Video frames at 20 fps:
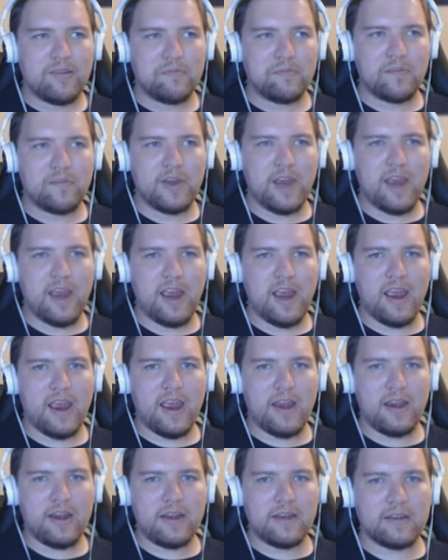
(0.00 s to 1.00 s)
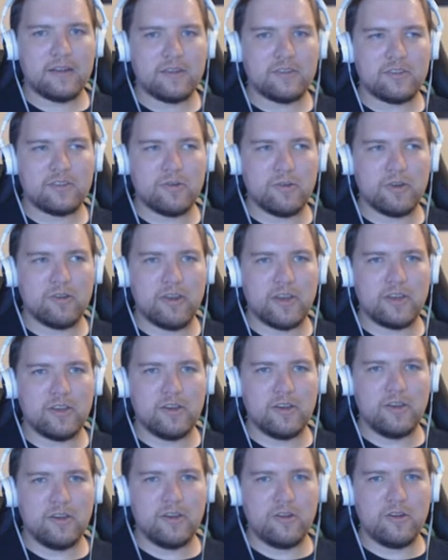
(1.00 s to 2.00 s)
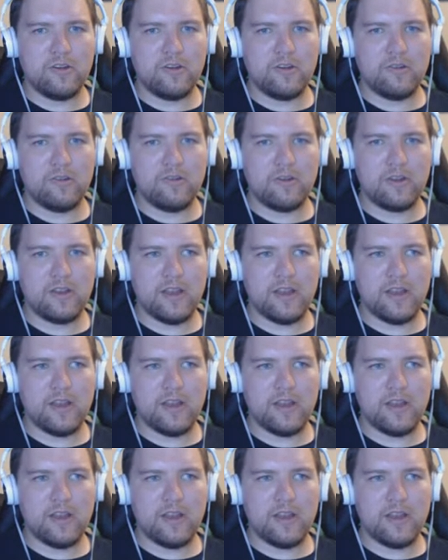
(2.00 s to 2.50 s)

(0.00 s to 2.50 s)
Right. So what do I do?